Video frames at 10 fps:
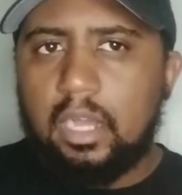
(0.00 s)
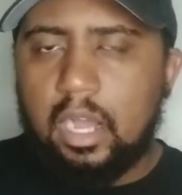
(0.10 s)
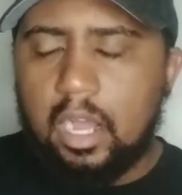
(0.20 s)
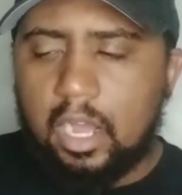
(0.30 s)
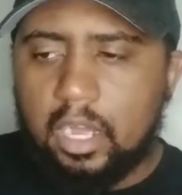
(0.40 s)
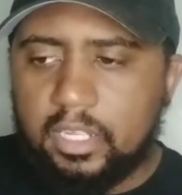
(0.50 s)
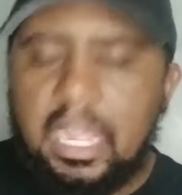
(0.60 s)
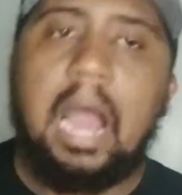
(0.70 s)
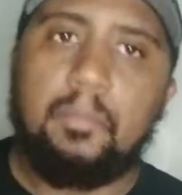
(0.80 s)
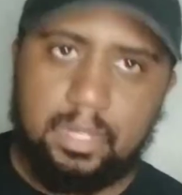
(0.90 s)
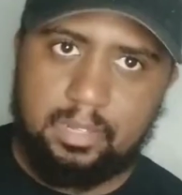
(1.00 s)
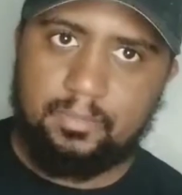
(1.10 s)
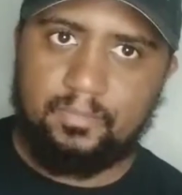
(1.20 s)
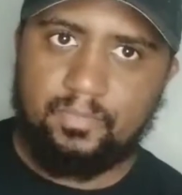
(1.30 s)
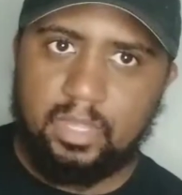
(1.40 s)
Yami.
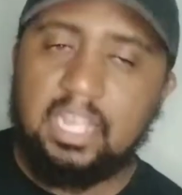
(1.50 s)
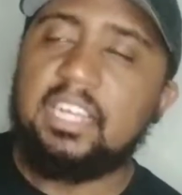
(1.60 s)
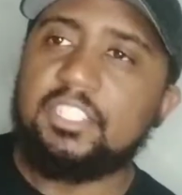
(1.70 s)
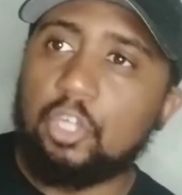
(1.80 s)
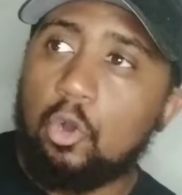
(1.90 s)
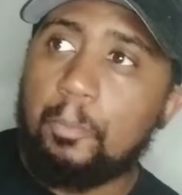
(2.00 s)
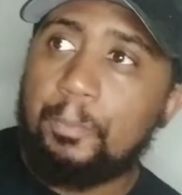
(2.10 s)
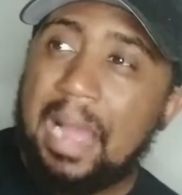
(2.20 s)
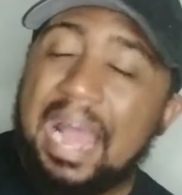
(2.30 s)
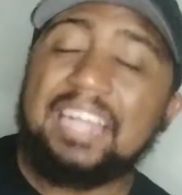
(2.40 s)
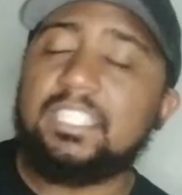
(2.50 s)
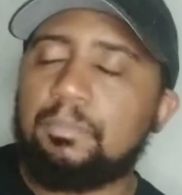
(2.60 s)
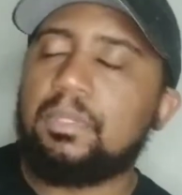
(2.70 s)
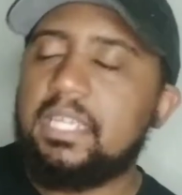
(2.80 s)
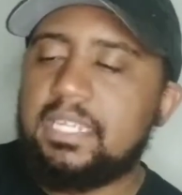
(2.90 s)
So
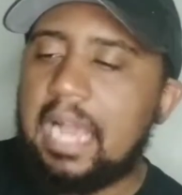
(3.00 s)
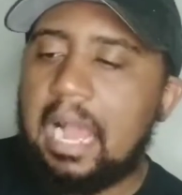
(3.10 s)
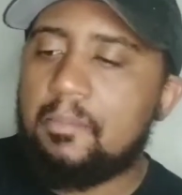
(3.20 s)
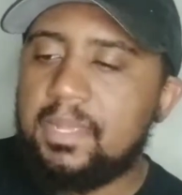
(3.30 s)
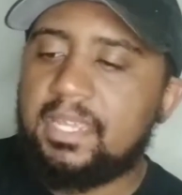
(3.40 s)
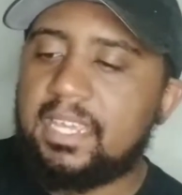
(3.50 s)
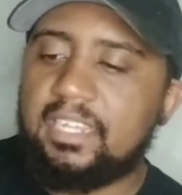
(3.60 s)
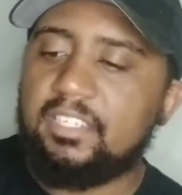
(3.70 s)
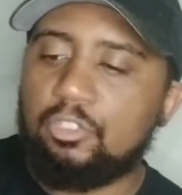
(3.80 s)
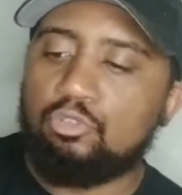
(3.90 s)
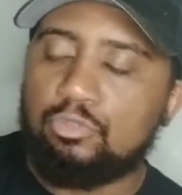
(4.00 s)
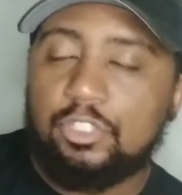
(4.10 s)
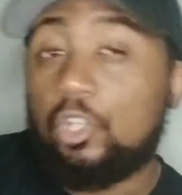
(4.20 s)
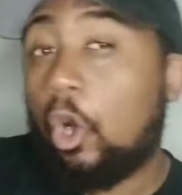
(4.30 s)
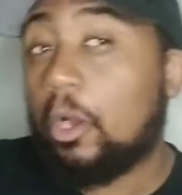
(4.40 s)
possibly Yami can use
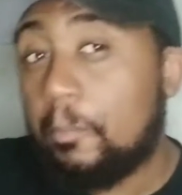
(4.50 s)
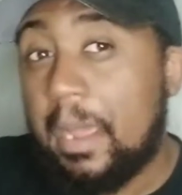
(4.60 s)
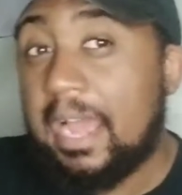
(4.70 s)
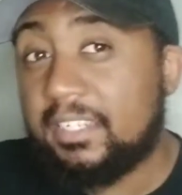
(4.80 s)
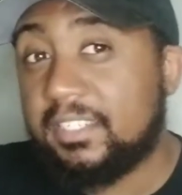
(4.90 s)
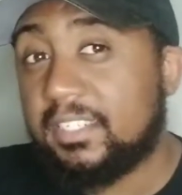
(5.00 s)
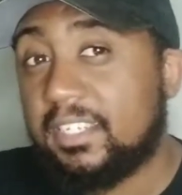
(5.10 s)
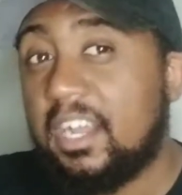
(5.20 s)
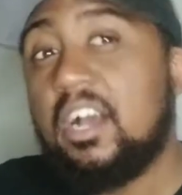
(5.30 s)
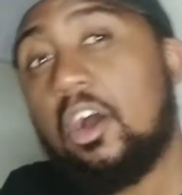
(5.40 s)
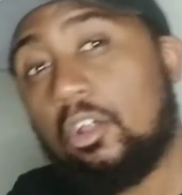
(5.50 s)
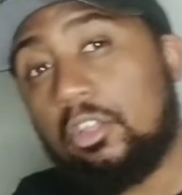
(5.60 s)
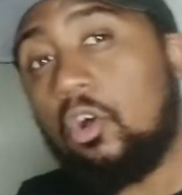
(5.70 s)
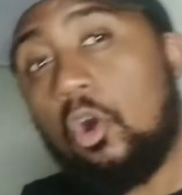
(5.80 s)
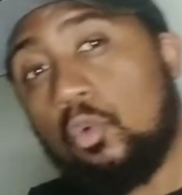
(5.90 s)
dark magic
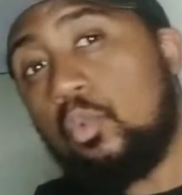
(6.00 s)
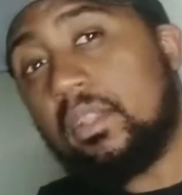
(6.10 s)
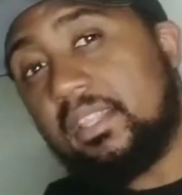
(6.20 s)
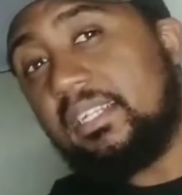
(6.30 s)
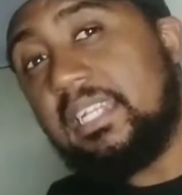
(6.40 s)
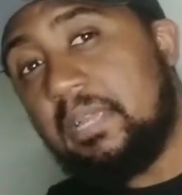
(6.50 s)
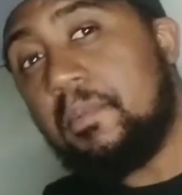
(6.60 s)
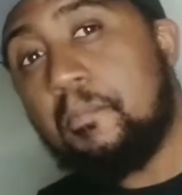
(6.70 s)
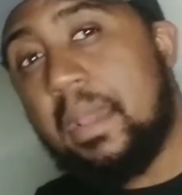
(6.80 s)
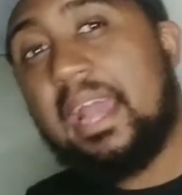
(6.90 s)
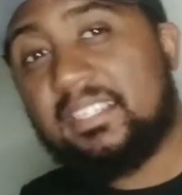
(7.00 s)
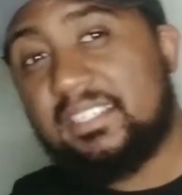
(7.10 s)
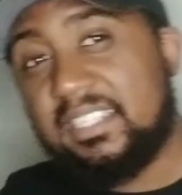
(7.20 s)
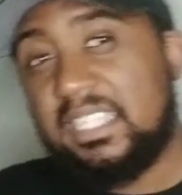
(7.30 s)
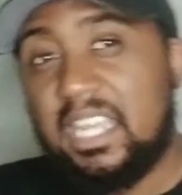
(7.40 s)
along with the demon
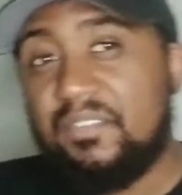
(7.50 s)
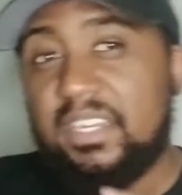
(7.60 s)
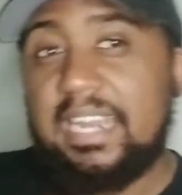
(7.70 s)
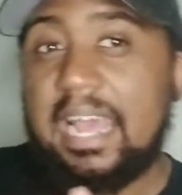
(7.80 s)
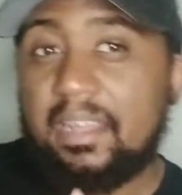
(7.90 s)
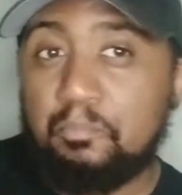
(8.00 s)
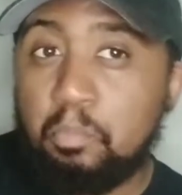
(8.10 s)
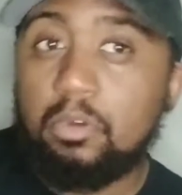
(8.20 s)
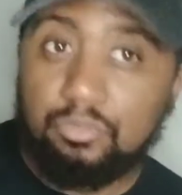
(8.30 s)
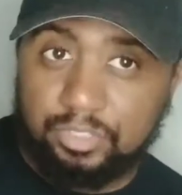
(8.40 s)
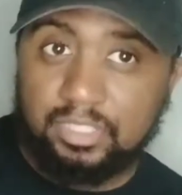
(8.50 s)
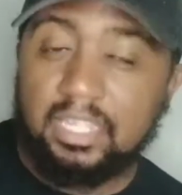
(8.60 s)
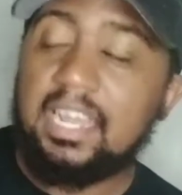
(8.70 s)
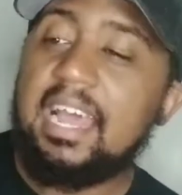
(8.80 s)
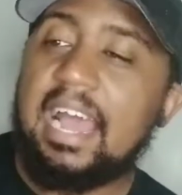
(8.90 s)
magic to give it that boost.
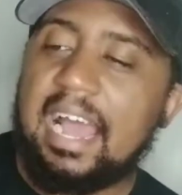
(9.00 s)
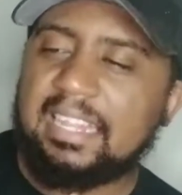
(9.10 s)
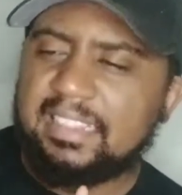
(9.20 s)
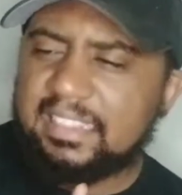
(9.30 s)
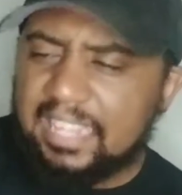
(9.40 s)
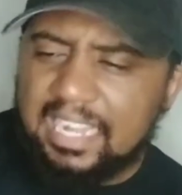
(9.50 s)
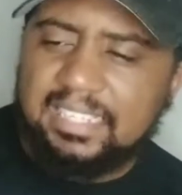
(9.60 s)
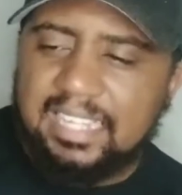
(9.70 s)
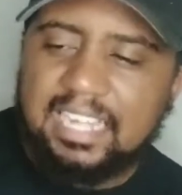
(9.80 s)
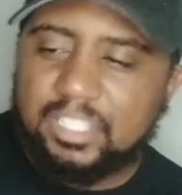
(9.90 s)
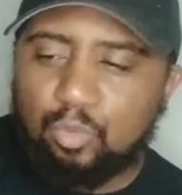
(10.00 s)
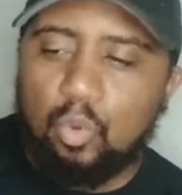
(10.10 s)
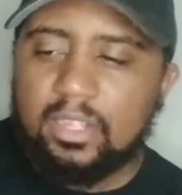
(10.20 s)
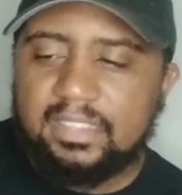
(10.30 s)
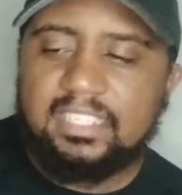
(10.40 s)
I think that's
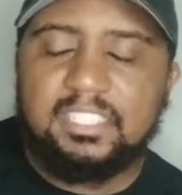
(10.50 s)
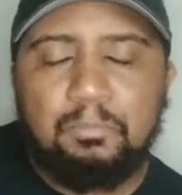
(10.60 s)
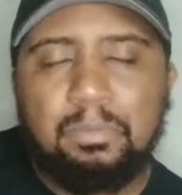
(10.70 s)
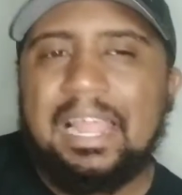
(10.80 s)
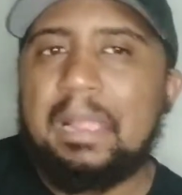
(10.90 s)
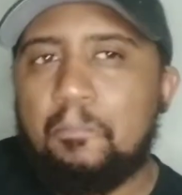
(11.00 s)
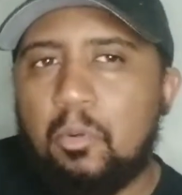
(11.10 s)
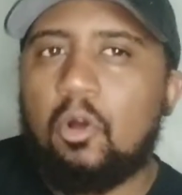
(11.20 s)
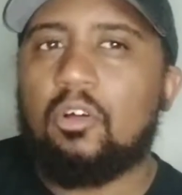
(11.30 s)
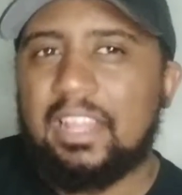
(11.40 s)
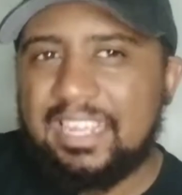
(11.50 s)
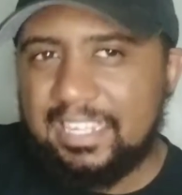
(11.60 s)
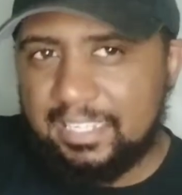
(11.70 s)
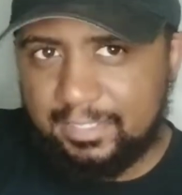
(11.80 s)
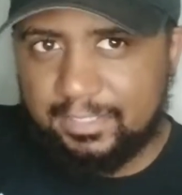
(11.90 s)
what this black ball
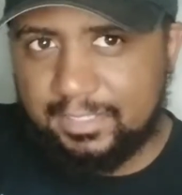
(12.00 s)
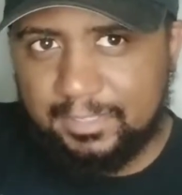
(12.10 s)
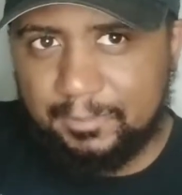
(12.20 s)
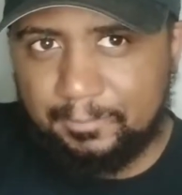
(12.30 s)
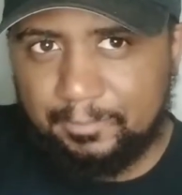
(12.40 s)
is.